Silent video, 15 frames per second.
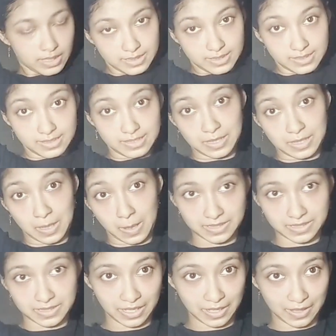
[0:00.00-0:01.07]
It's
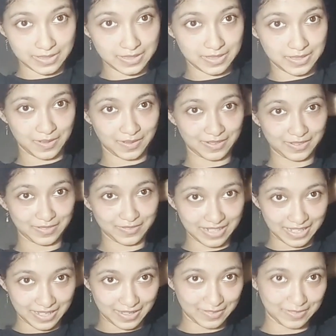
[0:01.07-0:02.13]
not a hair tutorial
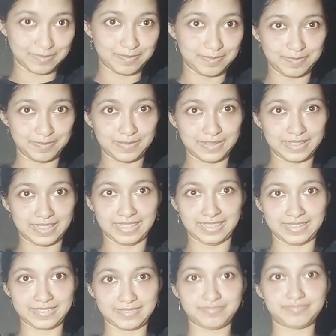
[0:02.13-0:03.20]
video,
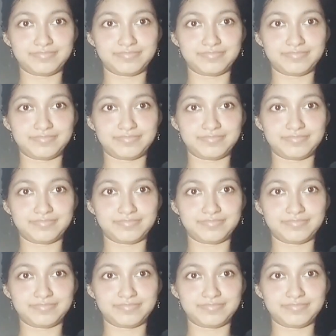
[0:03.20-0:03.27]
but